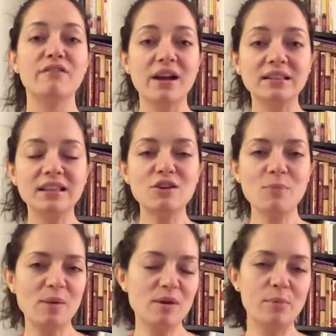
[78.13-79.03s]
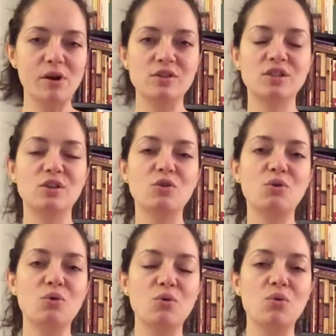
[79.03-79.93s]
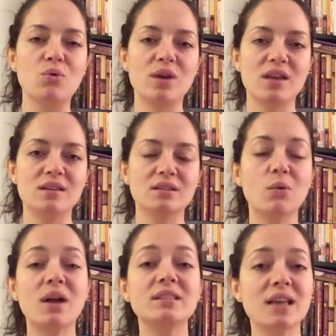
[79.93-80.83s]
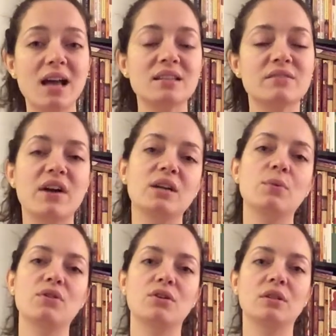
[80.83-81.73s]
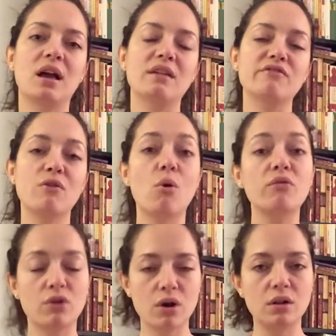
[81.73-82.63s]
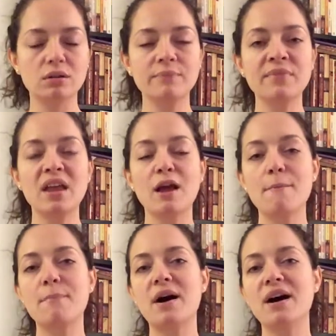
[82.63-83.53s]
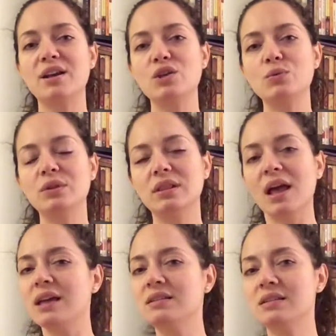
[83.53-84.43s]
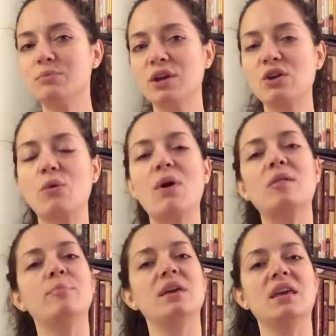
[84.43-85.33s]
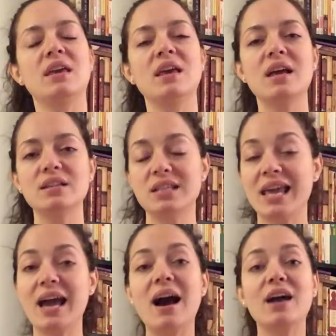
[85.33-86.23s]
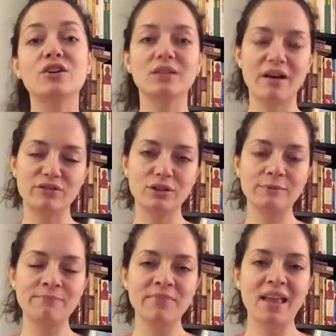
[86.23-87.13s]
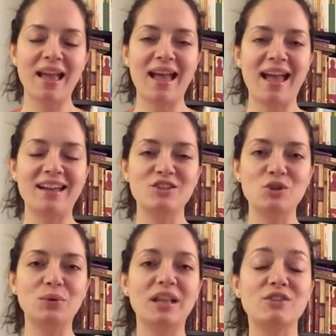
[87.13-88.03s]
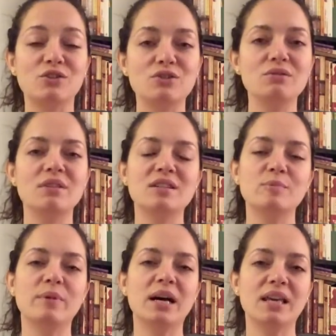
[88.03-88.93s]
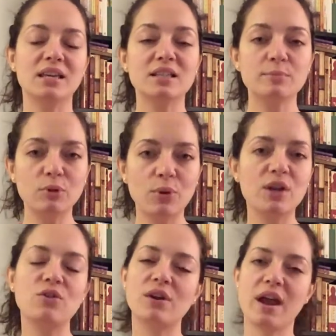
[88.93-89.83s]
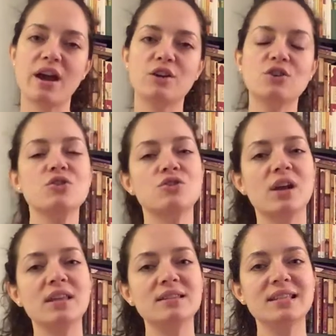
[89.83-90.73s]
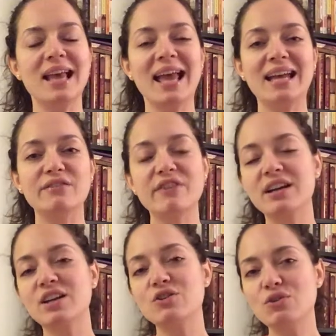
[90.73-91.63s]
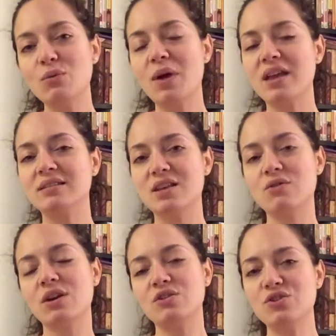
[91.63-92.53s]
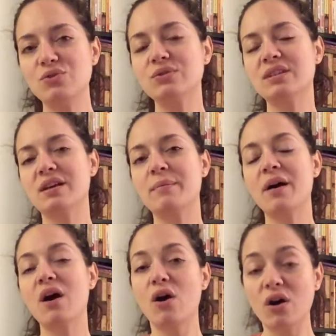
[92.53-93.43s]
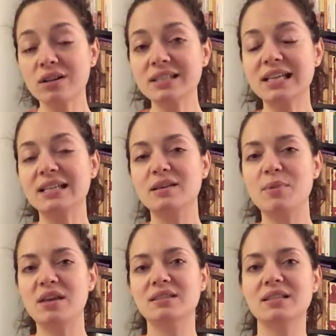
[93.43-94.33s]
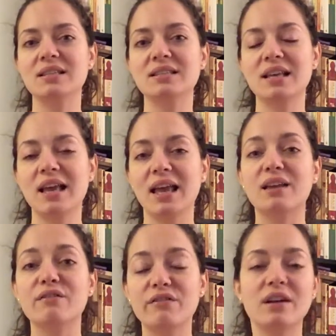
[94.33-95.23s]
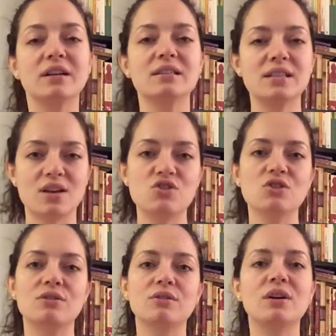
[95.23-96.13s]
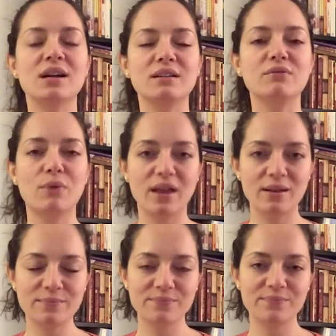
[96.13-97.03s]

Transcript: Finally, you may be a person who is quite satisfied with your life overall, but you would like to bring your well being to a higher level. And you would like to do this by exploring your character strengths and finding new ways that you can use them on a daily basis in a very intentional kind of way.